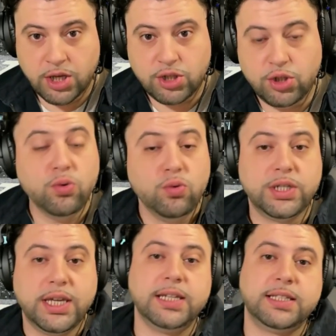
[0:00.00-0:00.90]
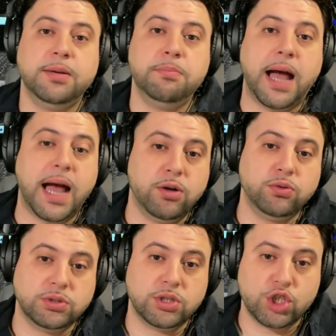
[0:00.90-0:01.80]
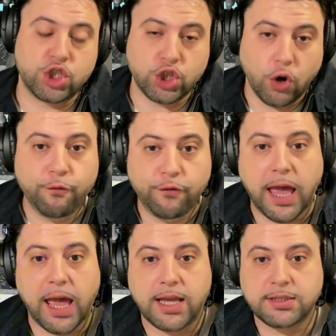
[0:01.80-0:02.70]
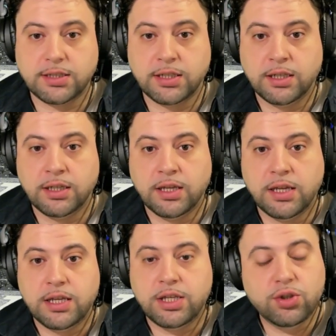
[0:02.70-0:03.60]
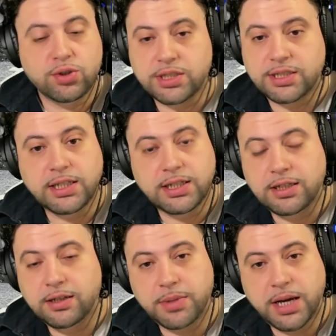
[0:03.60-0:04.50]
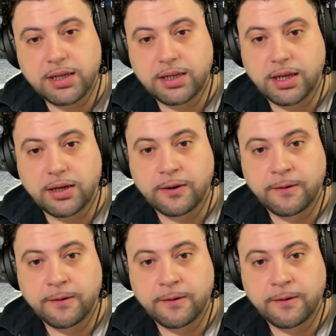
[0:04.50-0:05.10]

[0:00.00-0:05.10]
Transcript: You kicked him out so fast. You just needed him out of there.